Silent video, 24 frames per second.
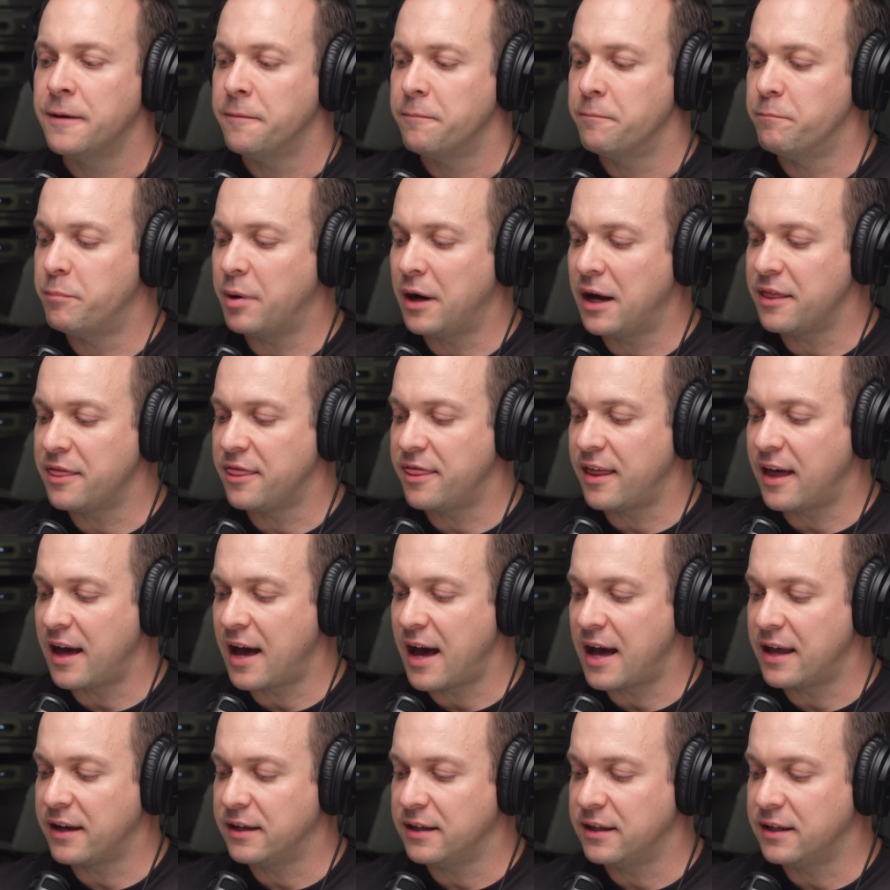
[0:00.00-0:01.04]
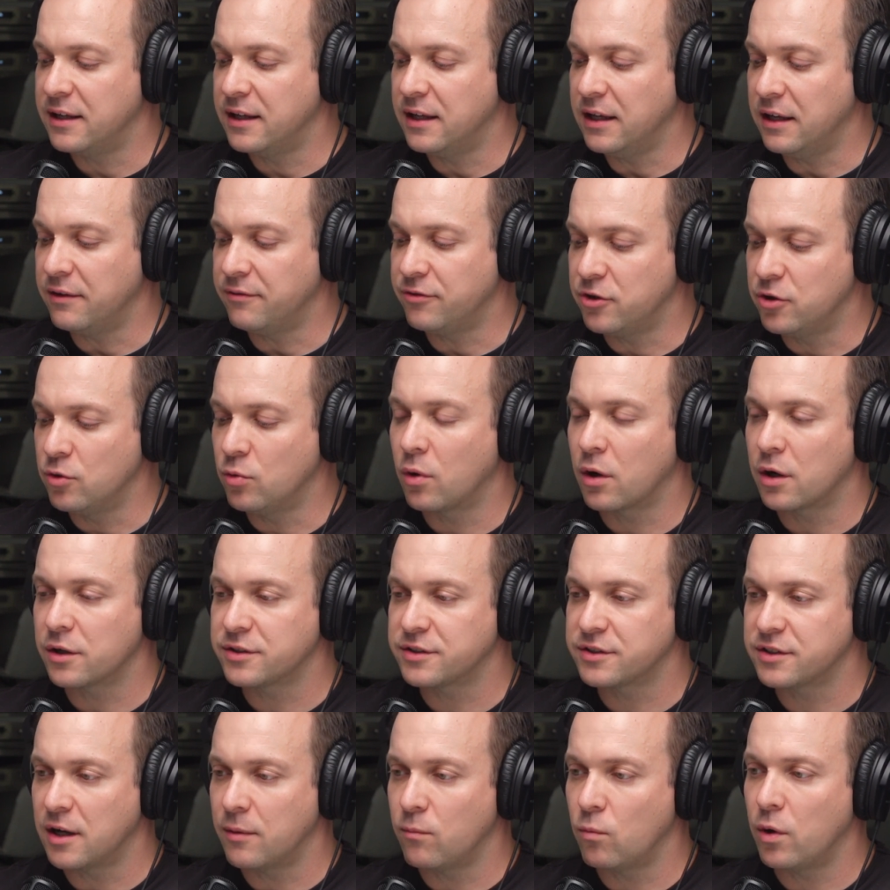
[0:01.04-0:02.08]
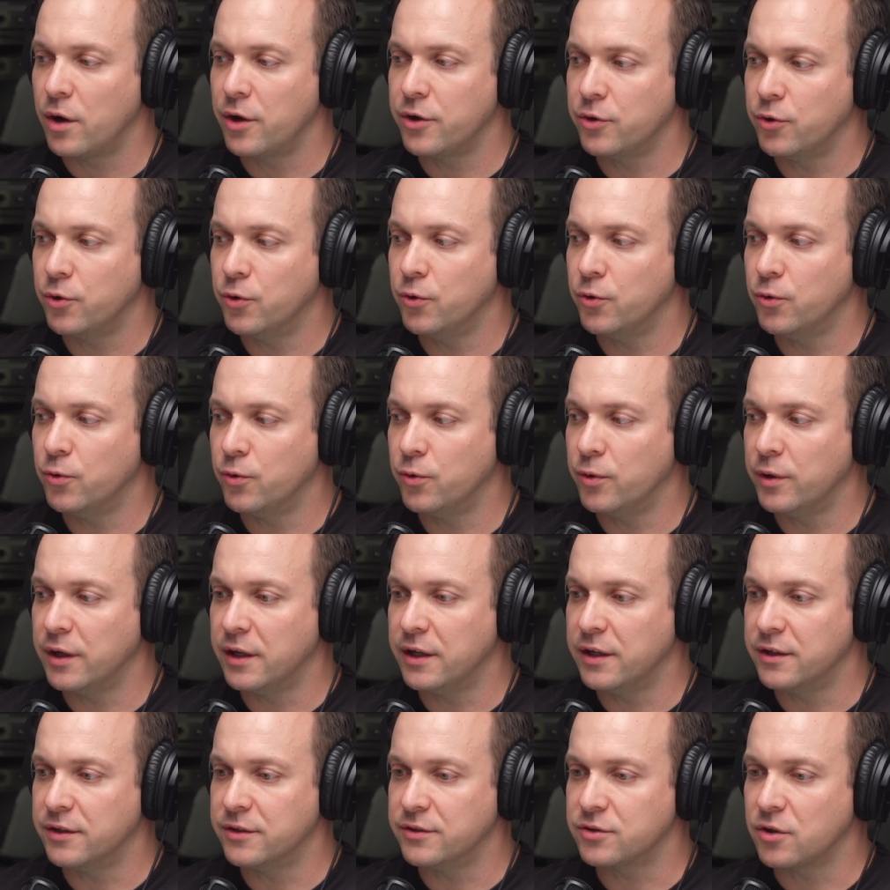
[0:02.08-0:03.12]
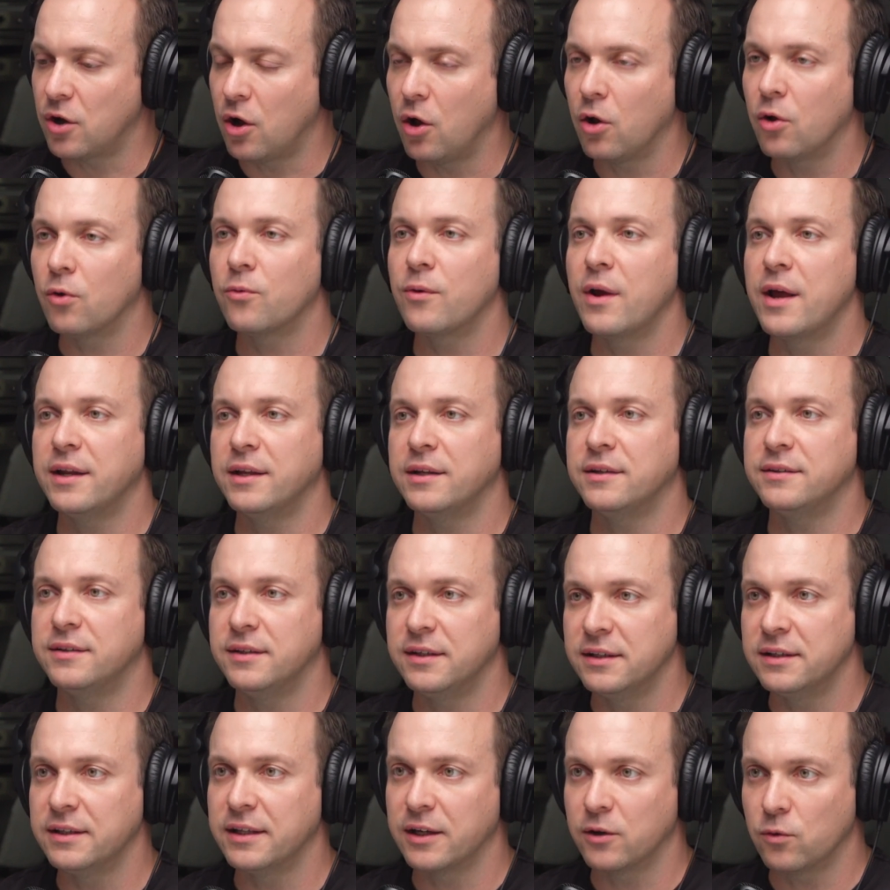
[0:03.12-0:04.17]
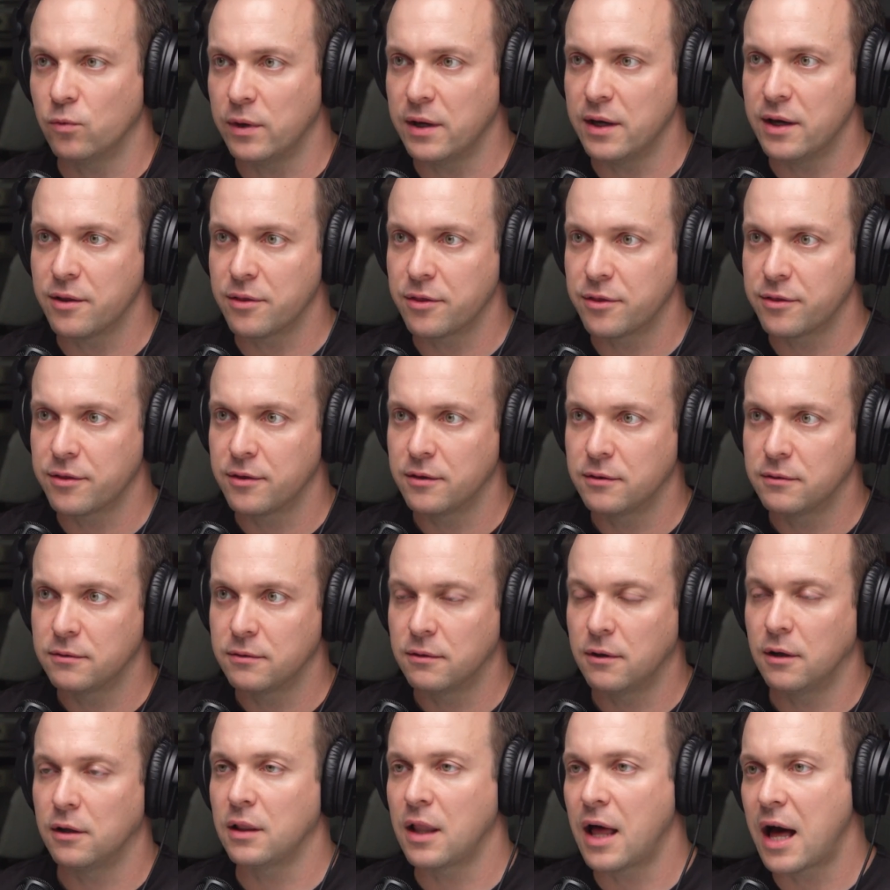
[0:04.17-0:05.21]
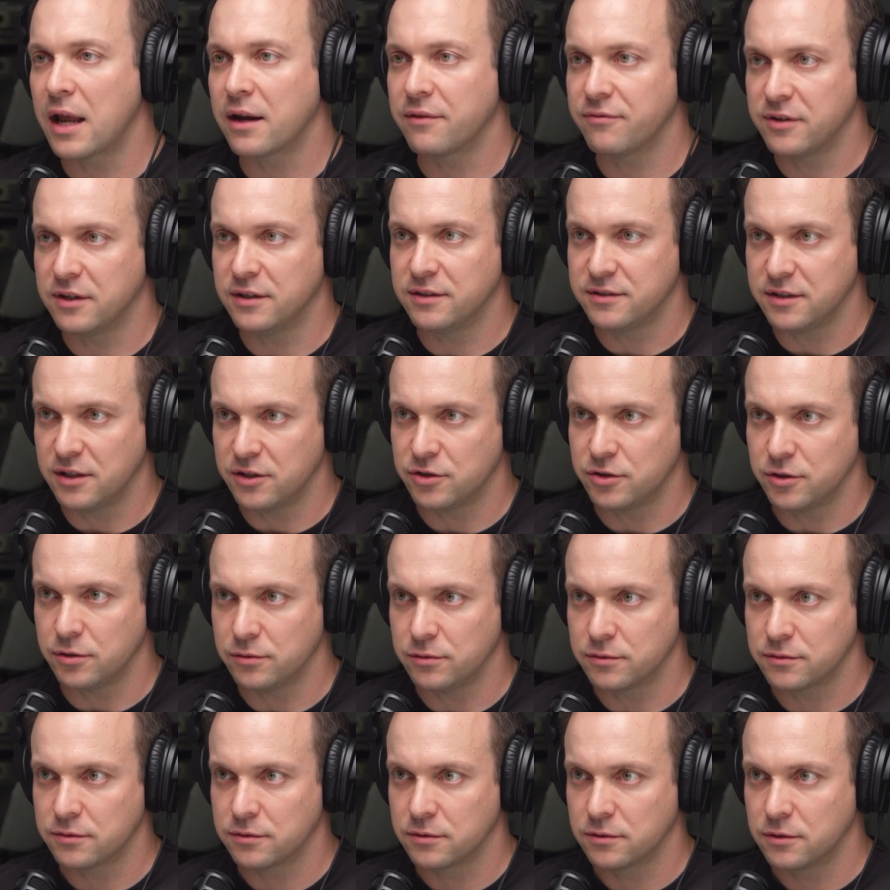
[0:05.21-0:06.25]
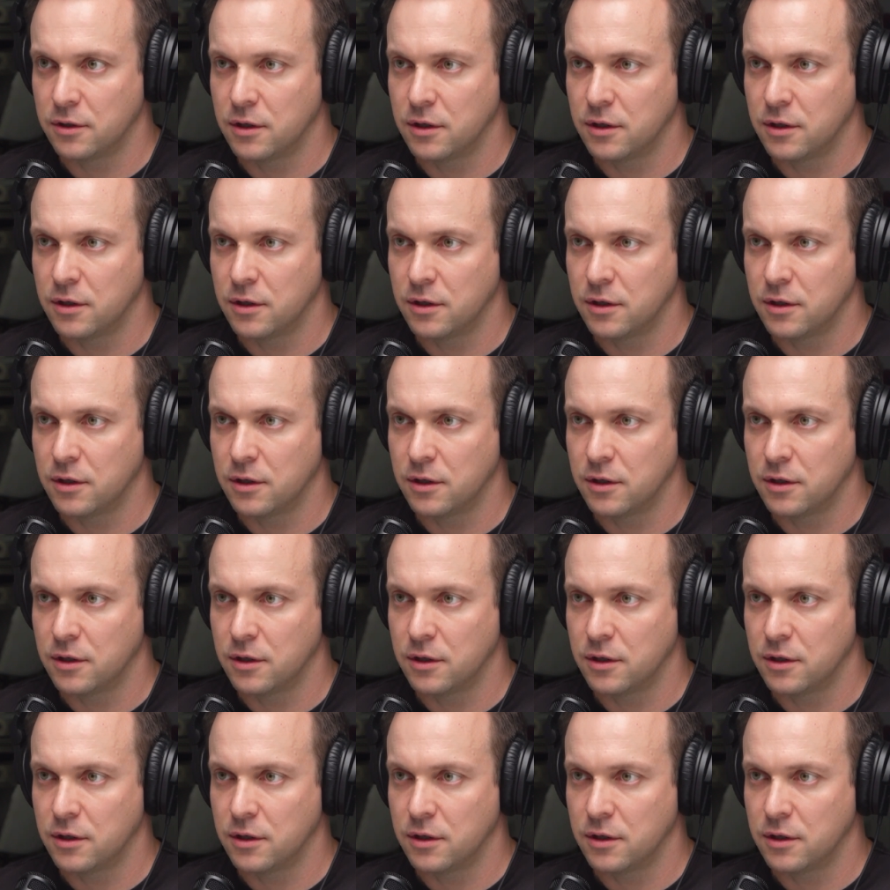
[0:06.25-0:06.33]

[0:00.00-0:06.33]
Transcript: But that if you are someone who is already dealing with a lot of these issues,